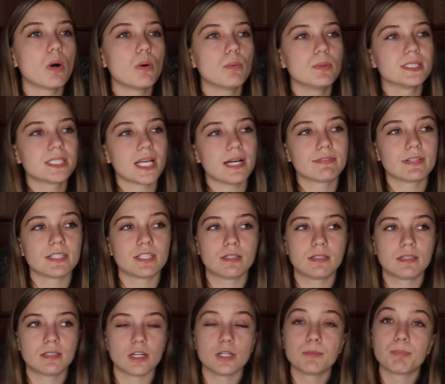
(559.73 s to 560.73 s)
always have like
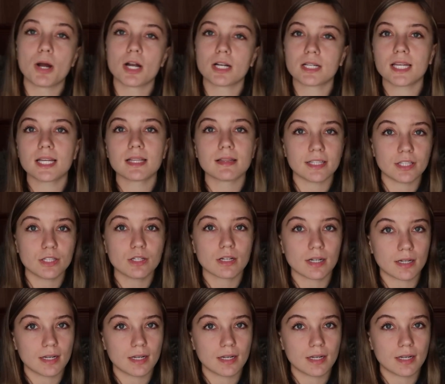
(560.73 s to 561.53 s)
good parking. Like,